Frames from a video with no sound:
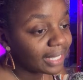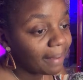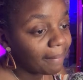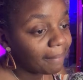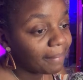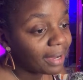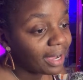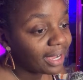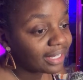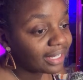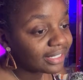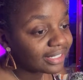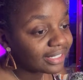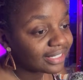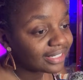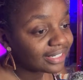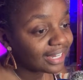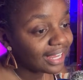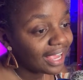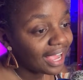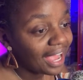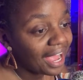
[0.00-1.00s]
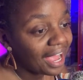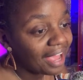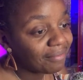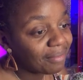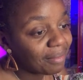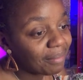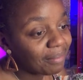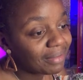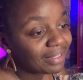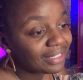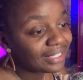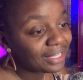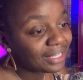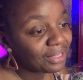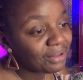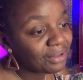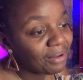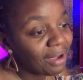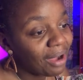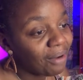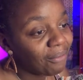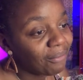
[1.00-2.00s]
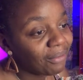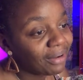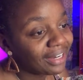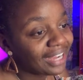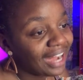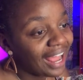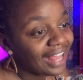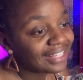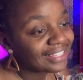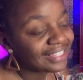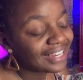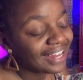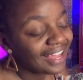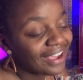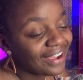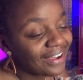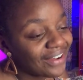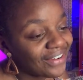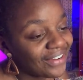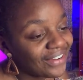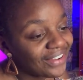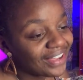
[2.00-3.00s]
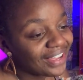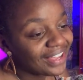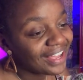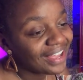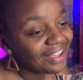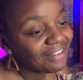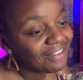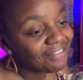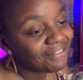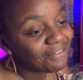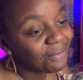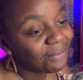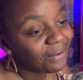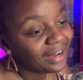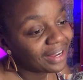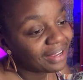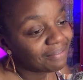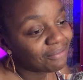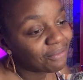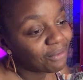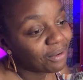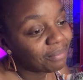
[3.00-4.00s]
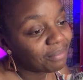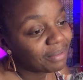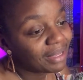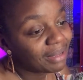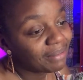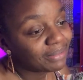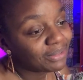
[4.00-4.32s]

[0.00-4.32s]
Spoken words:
Posh, I have been missing you. I work nights now. 4 p.m.